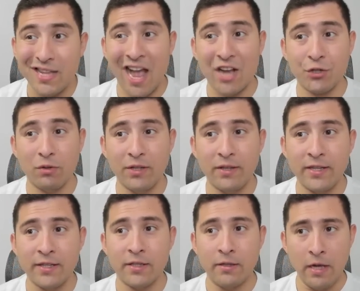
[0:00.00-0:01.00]
Actually,
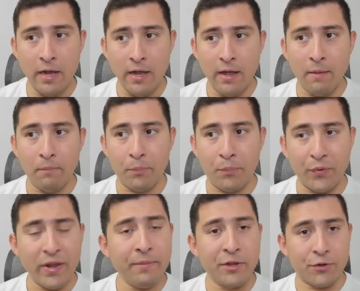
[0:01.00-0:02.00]
this
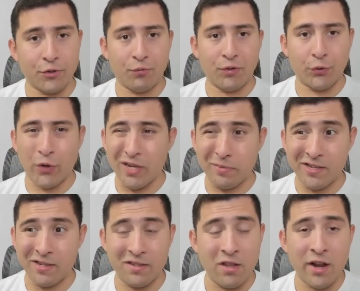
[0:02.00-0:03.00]
previous retracements
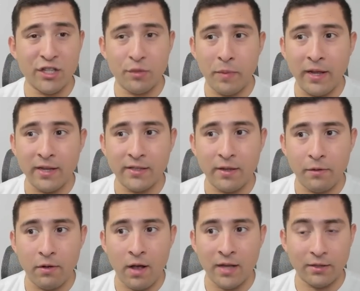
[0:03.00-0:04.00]
is not as big as
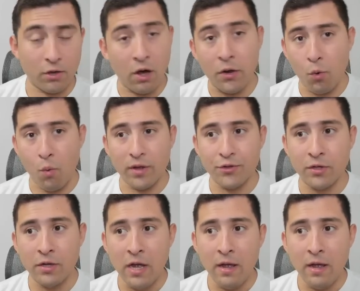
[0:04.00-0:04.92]
the other ones,